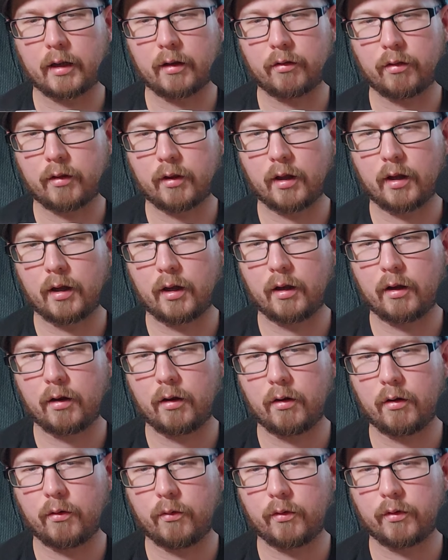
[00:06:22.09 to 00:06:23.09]
It's got,
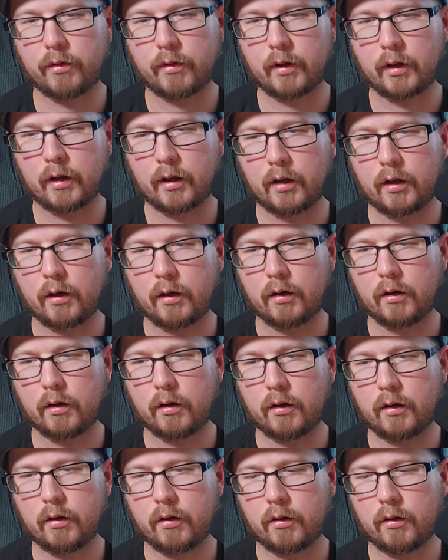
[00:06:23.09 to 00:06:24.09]
what's it got?
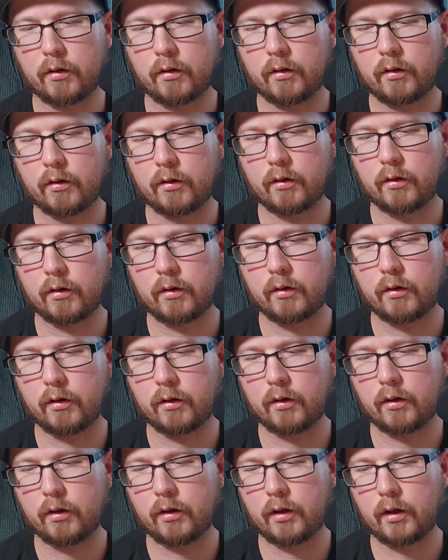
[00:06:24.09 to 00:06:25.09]

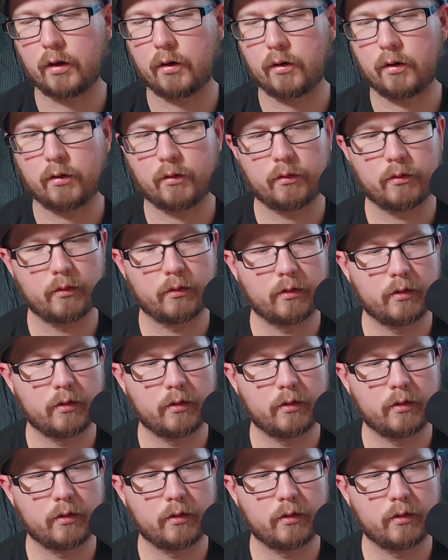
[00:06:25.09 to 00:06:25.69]
I don't know.